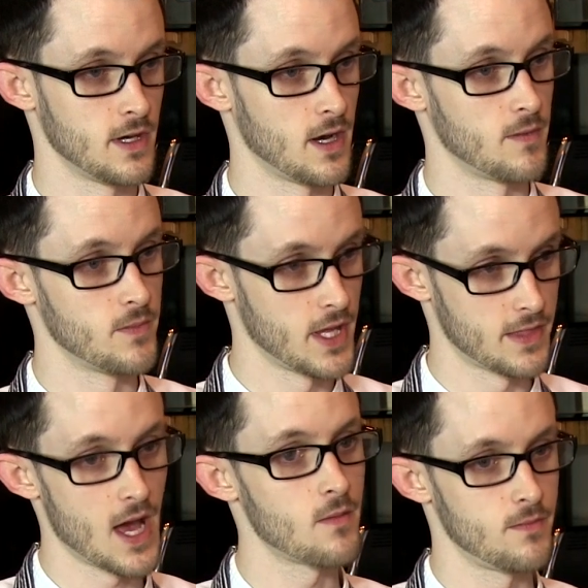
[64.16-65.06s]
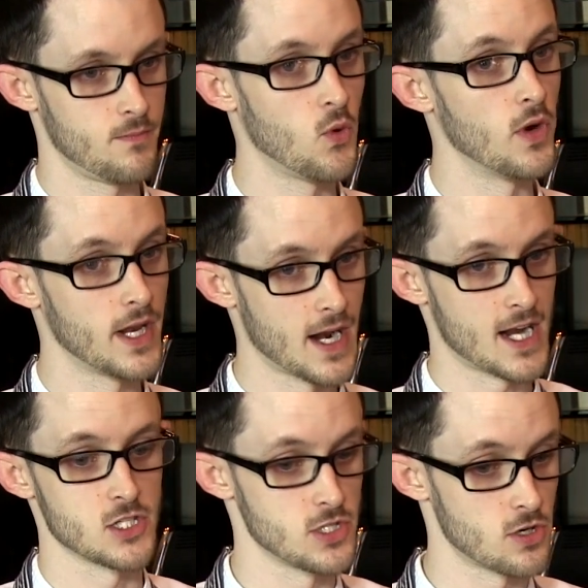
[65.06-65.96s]
At that point, it
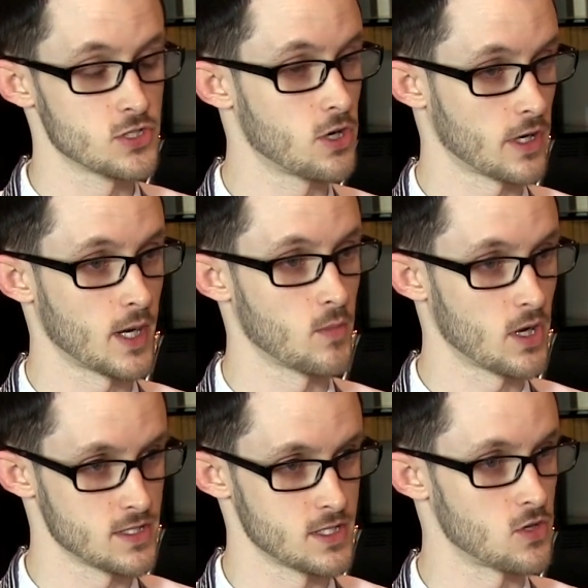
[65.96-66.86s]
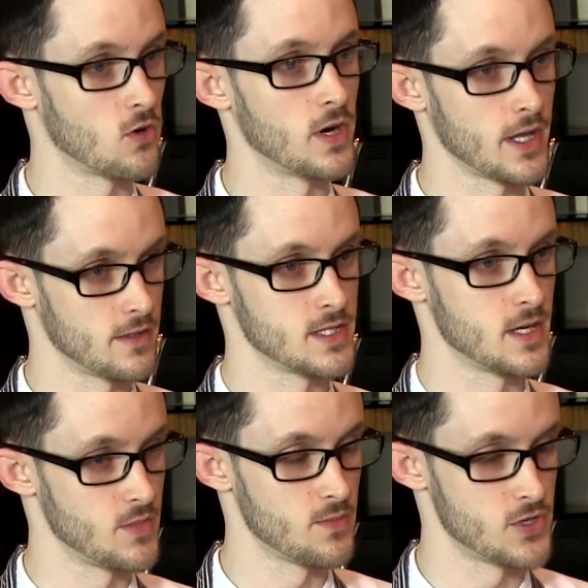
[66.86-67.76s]
actually starts cooking because it's already the
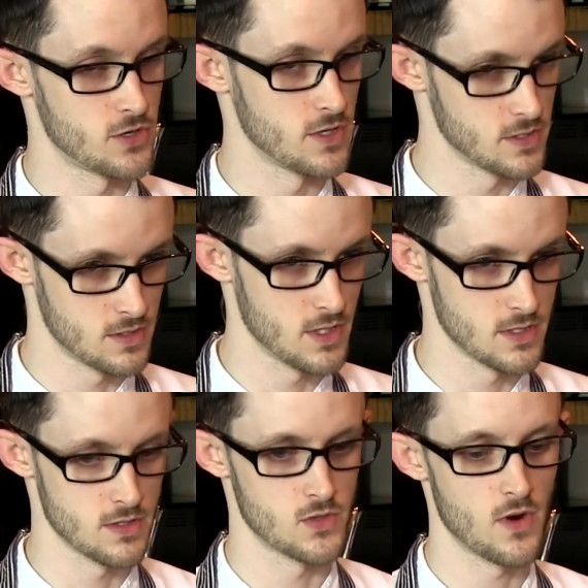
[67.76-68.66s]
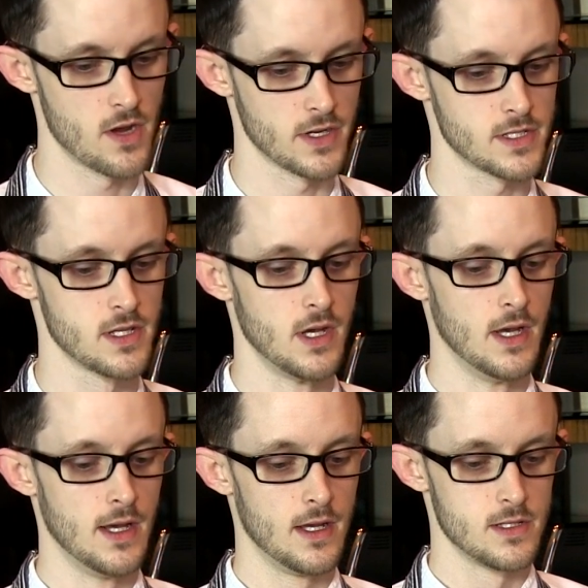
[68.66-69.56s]
same temperature as the surroundings.
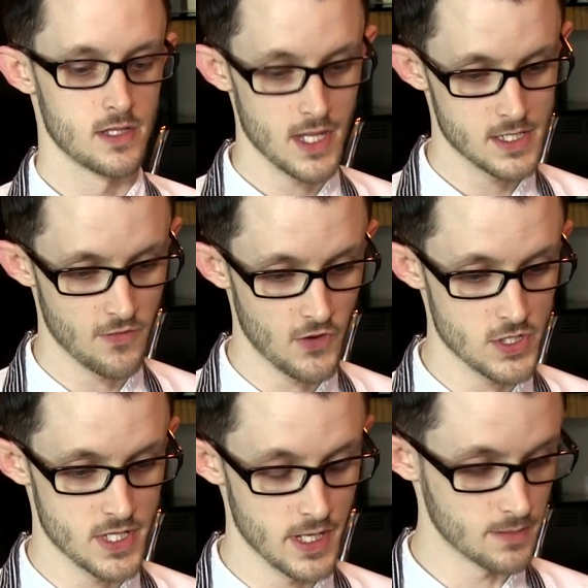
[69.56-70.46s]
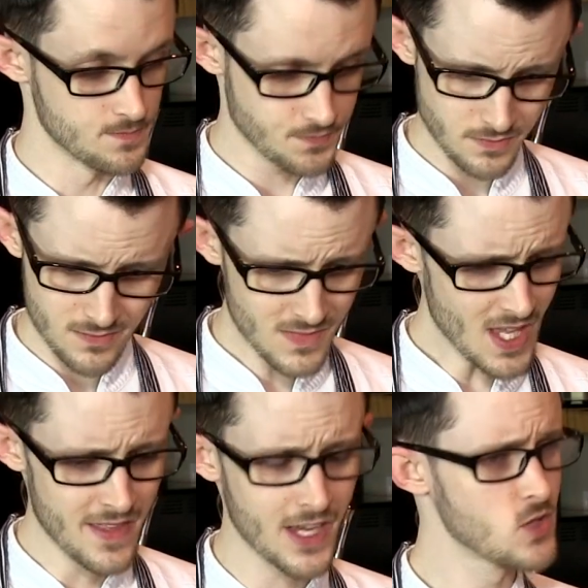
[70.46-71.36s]
So that's the first thing.
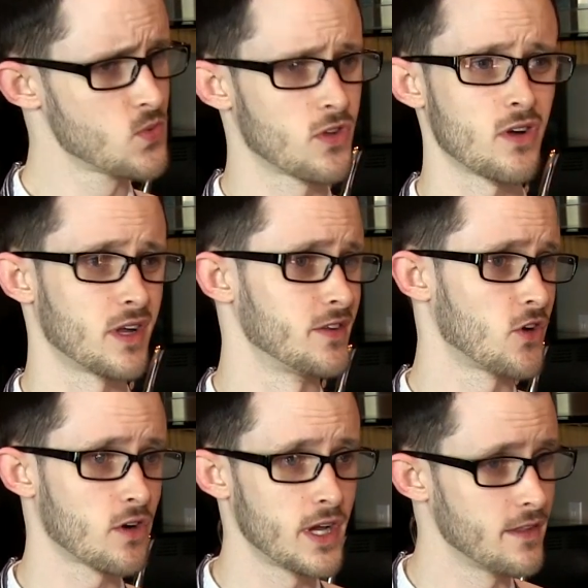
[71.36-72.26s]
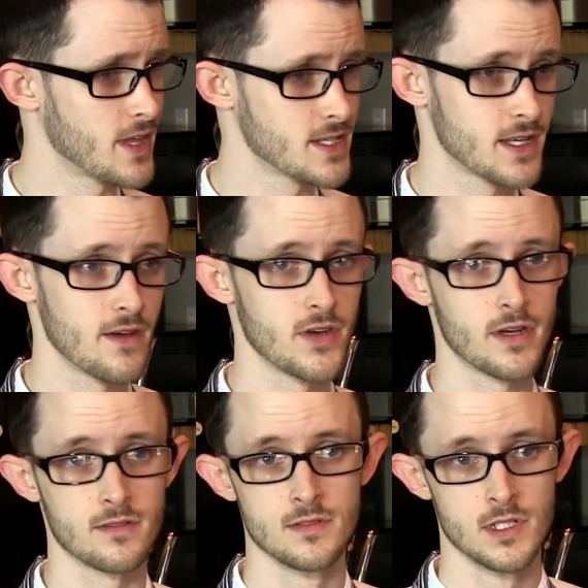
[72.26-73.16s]
That goes with cooking a turkey at
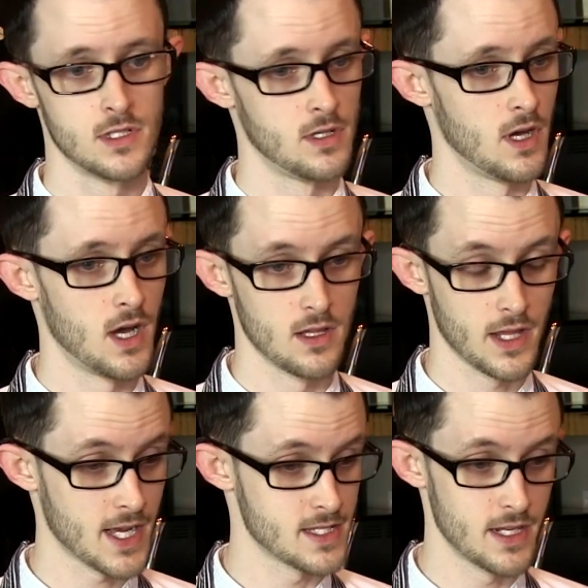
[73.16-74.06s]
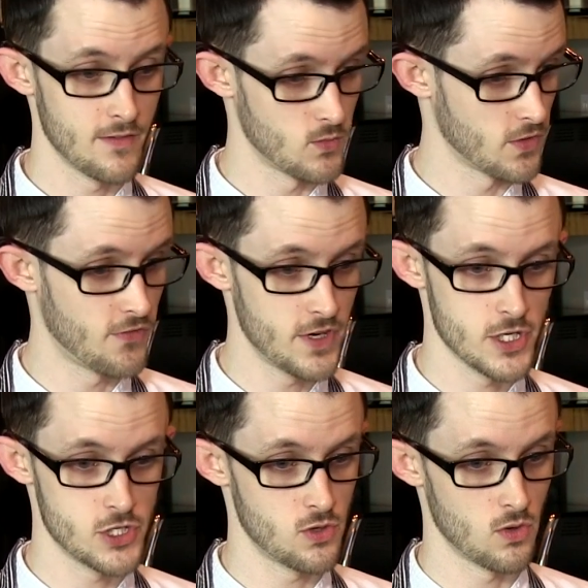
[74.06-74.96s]
Thanksgiving, like I said, even with
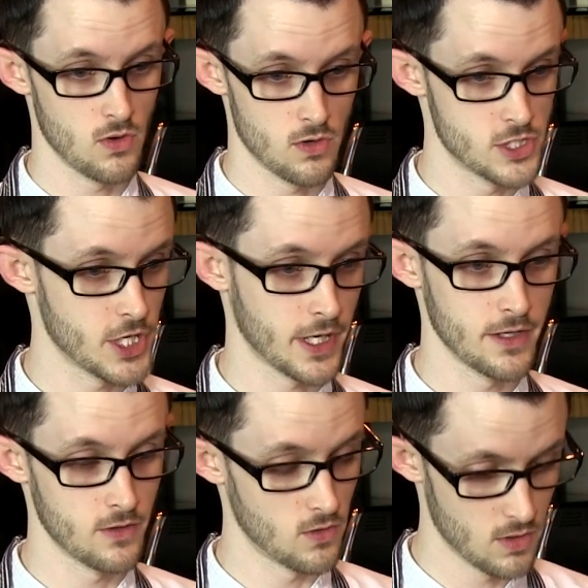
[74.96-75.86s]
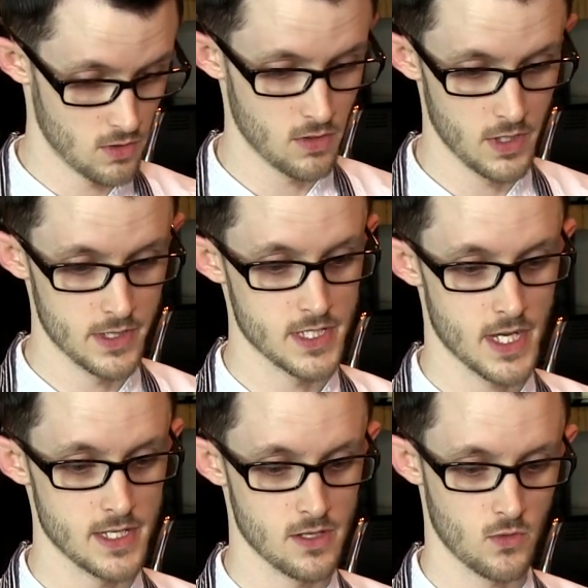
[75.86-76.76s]
fish or chicken, or in this
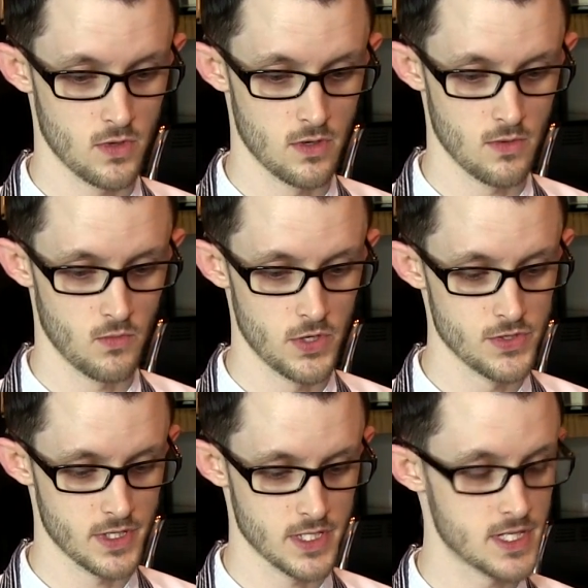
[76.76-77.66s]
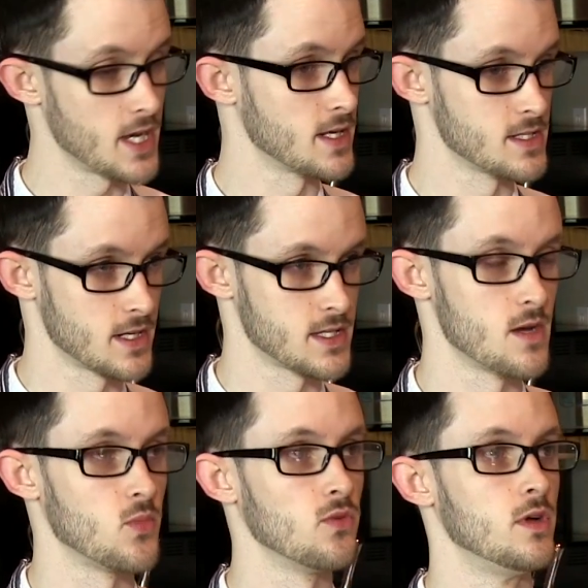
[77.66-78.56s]
case, like we're using a steak as an
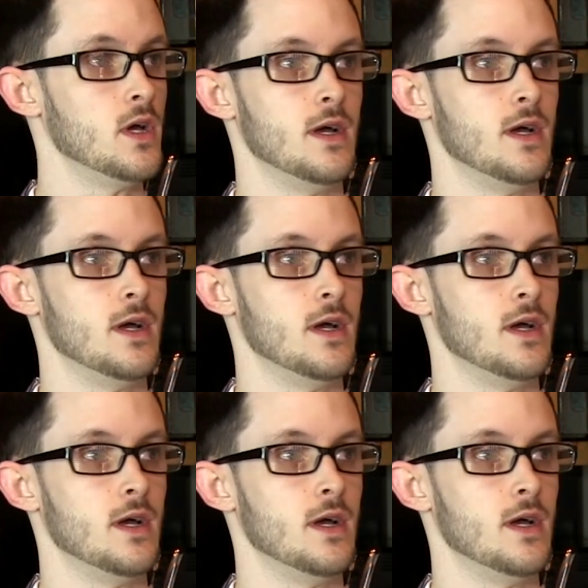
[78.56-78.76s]
example.